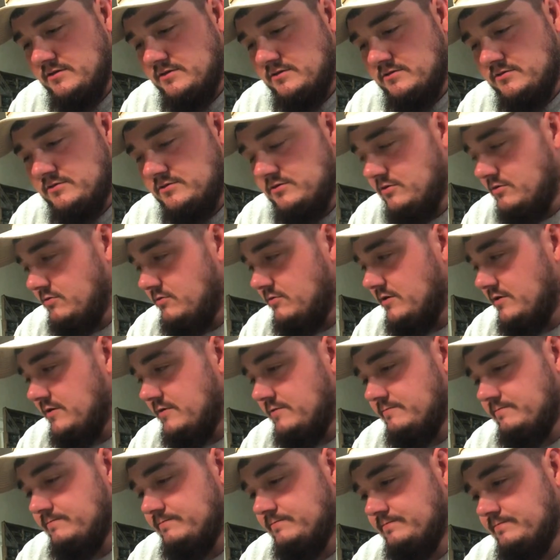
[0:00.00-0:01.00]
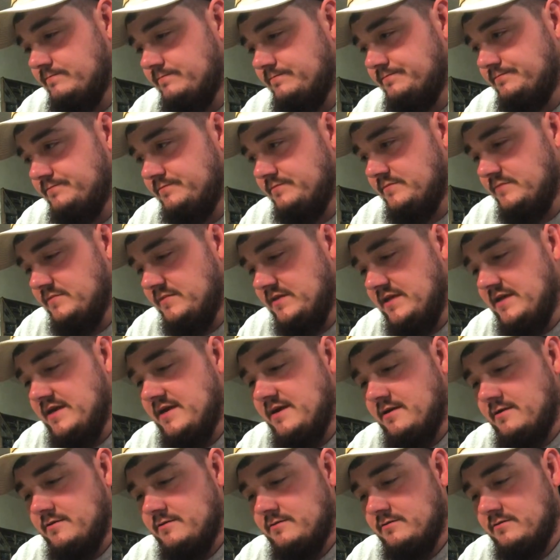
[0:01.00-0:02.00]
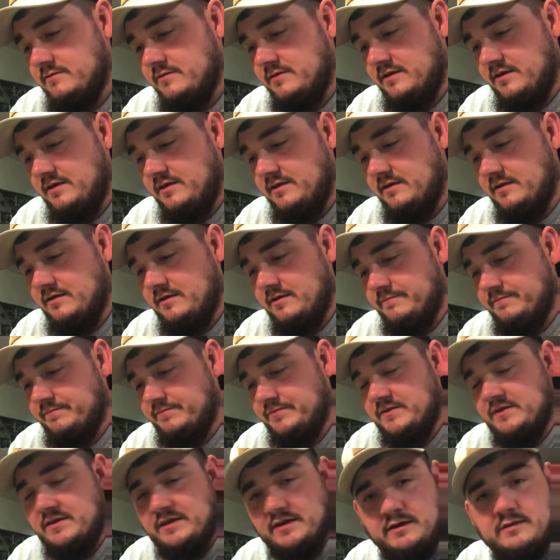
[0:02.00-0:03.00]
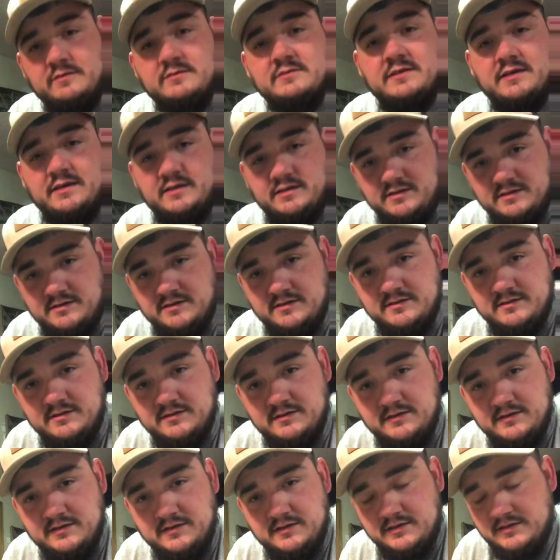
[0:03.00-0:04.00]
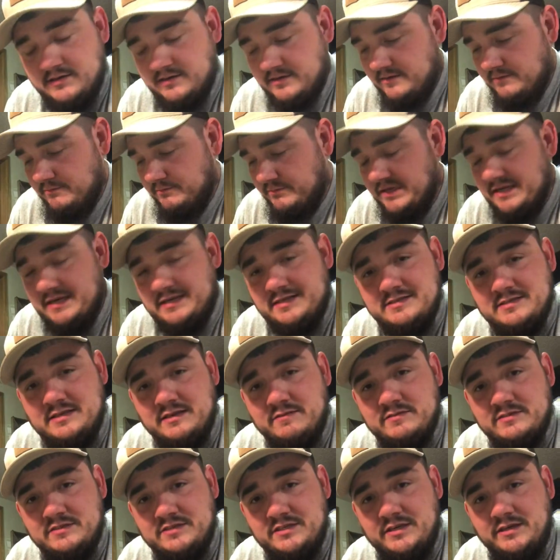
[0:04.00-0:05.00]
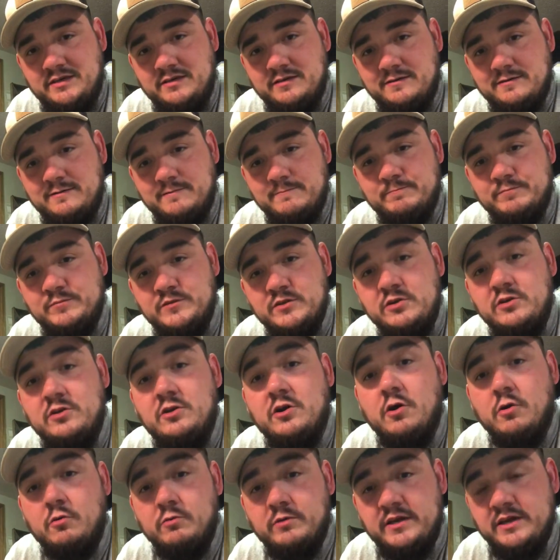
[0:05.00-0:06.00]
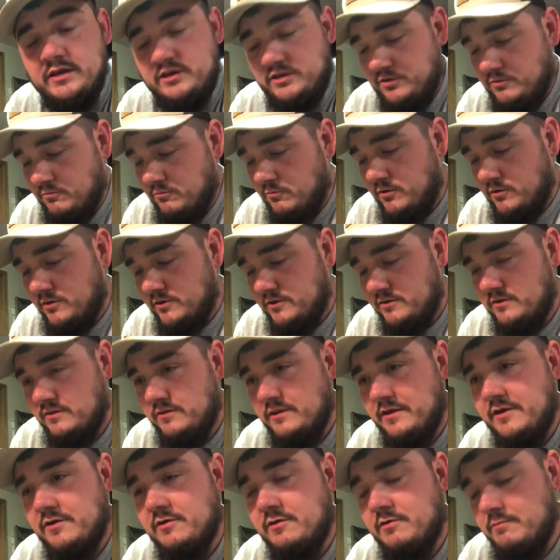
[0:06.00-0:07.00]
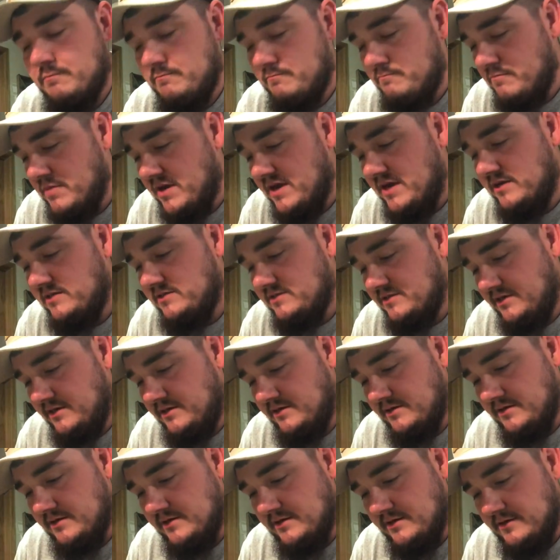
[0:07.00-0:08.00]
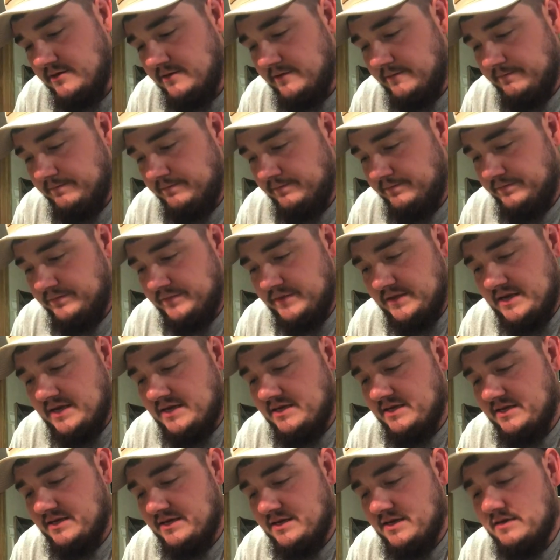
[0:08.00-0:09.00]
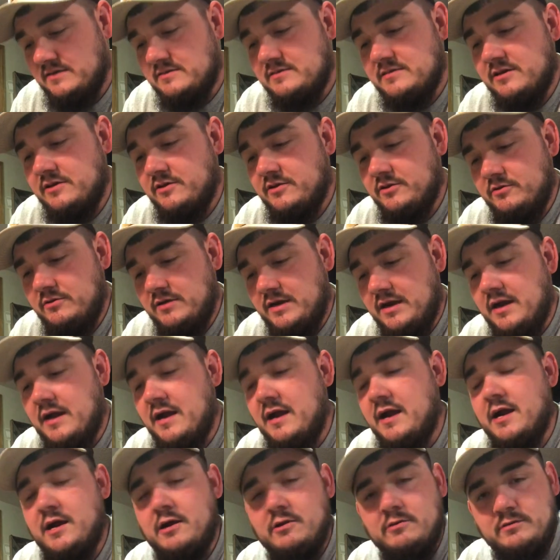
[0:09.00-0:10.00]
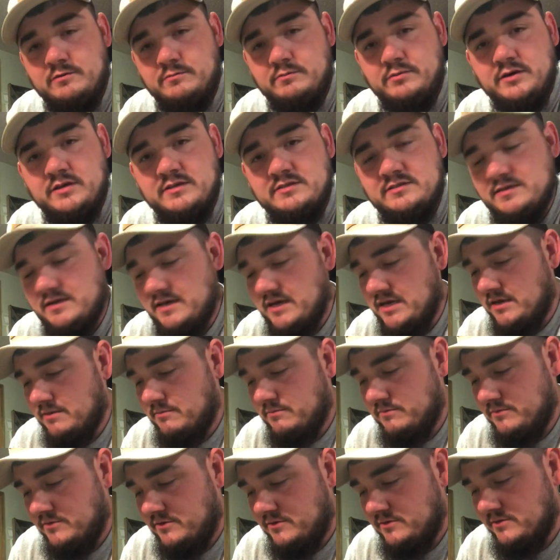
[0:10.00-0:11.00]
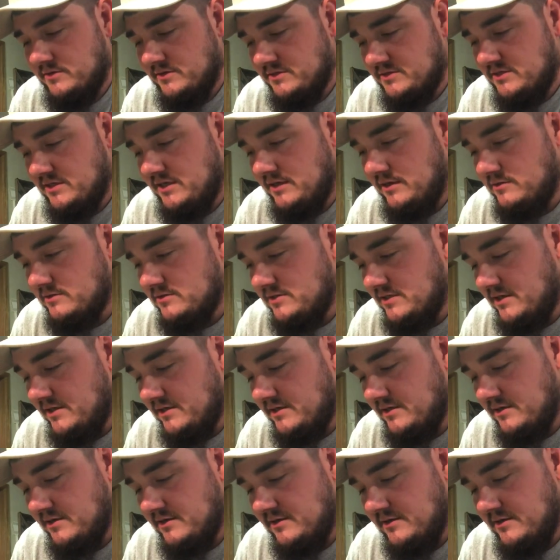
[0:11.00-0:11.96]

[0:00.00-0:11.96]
So, yeah, Kel-Tec P17. Go get you one. They are amazing. I cannot tell you how impressed I am on this Kel-Tec.